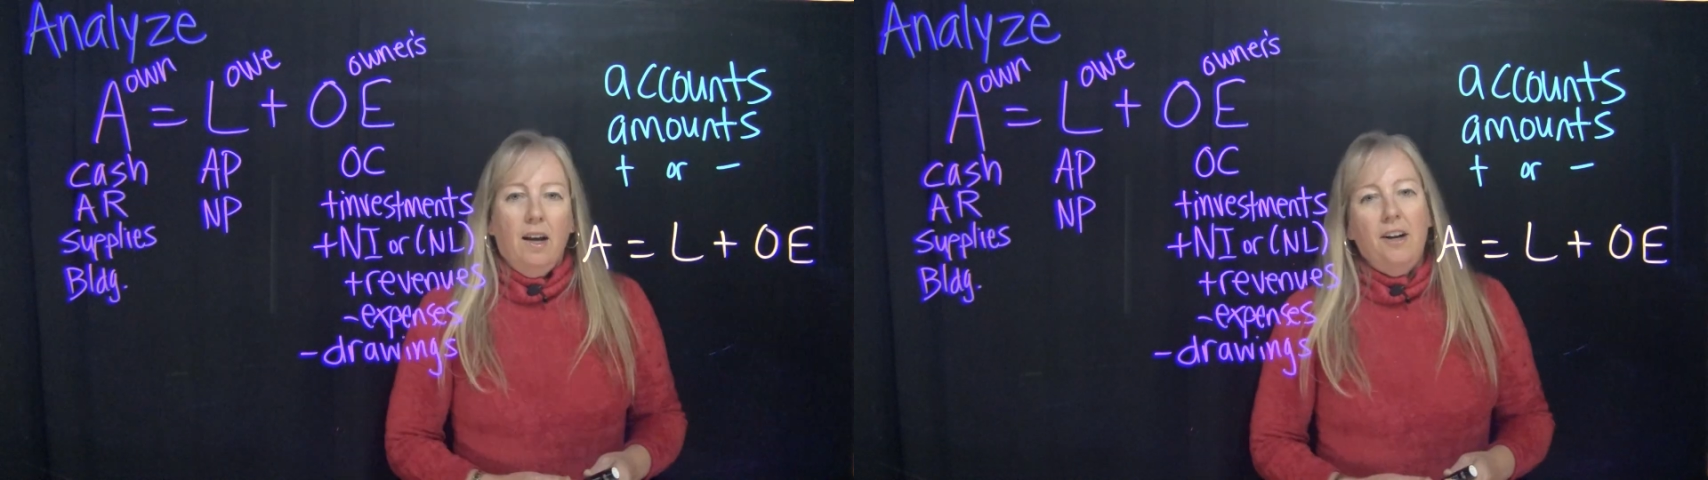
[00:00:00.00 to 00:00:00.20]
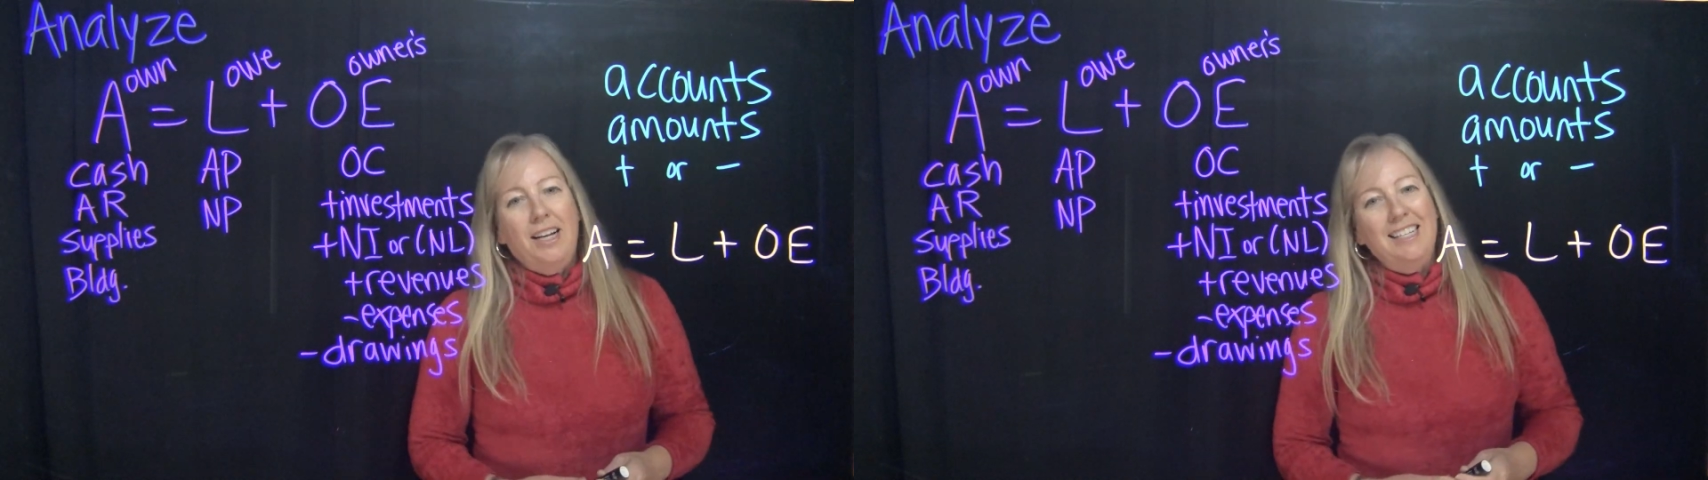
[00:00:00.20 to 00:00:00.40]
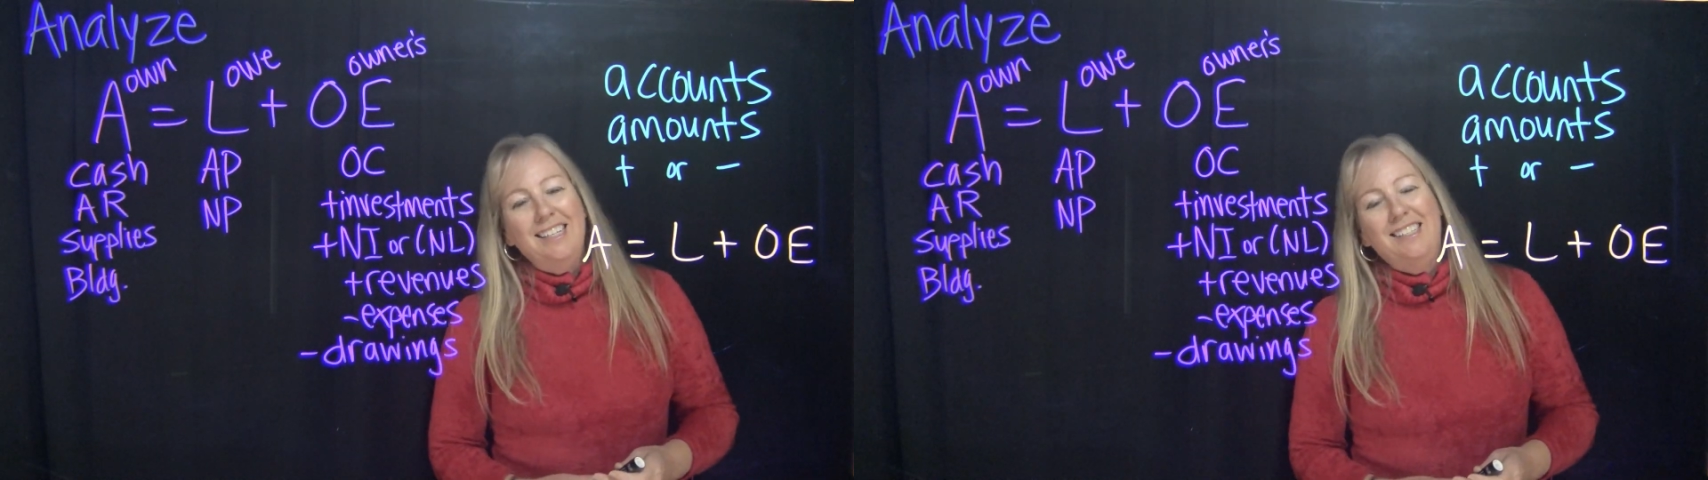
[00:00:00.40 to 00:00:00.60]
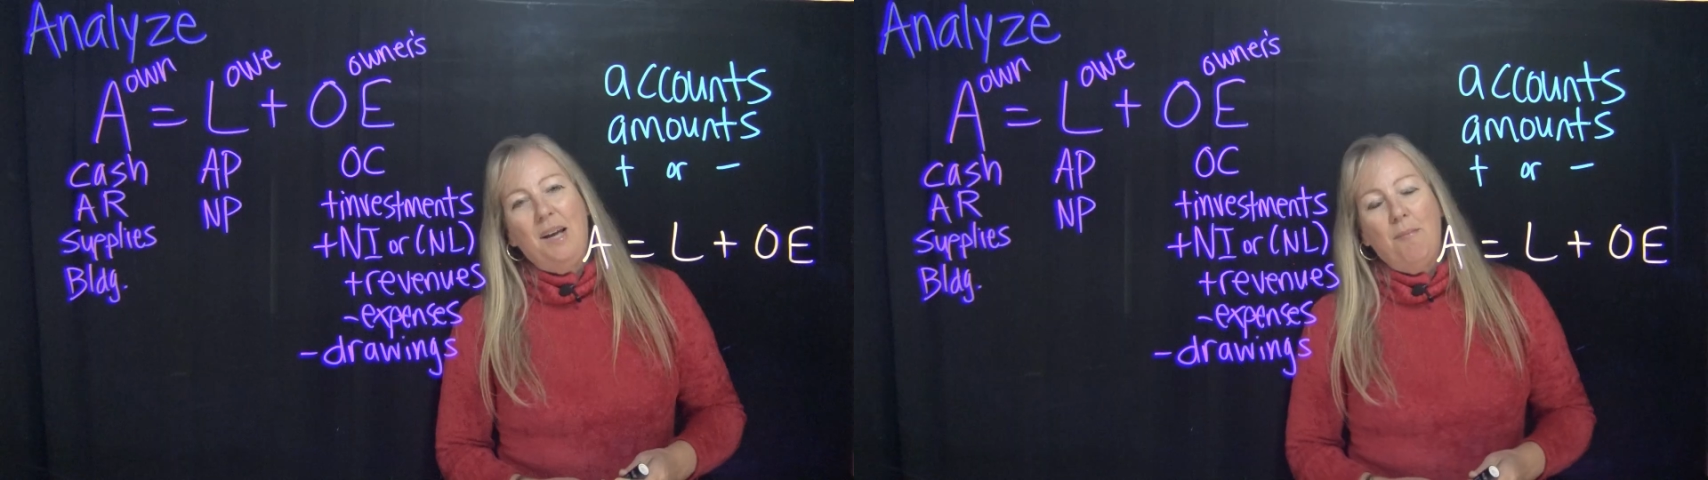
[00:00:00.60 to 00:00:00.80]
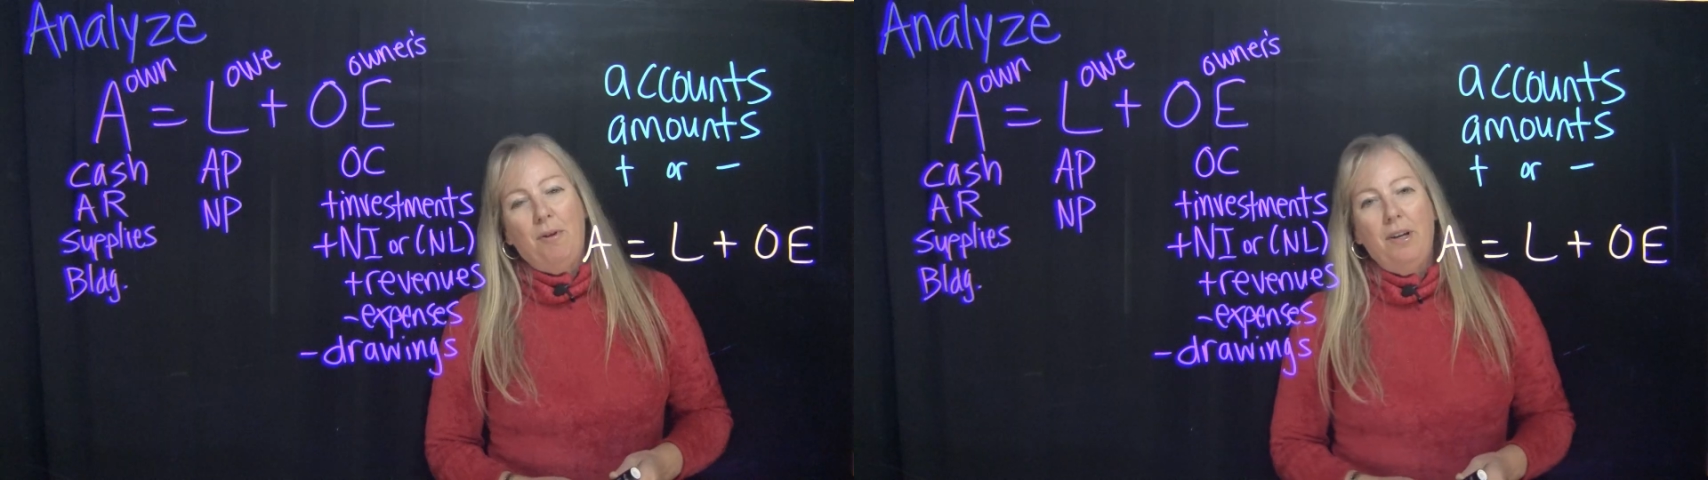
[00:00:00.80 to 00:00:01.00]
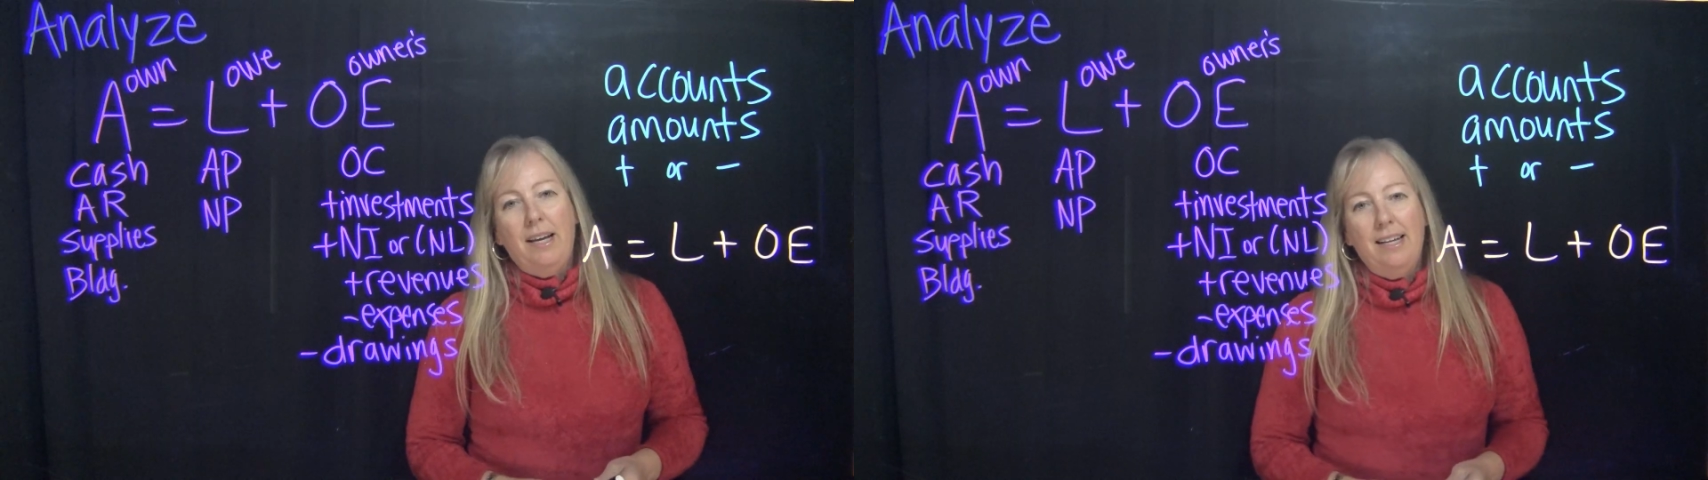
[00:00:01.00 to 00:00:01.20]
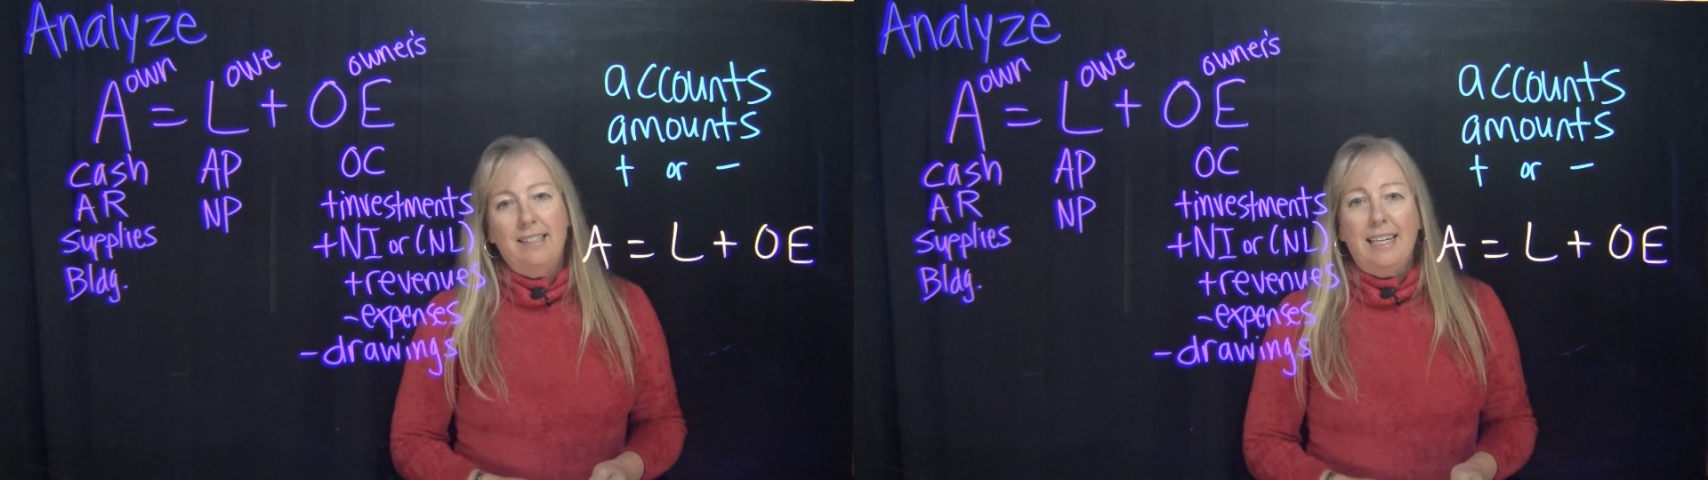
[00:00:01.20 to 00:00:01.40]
Our next example is,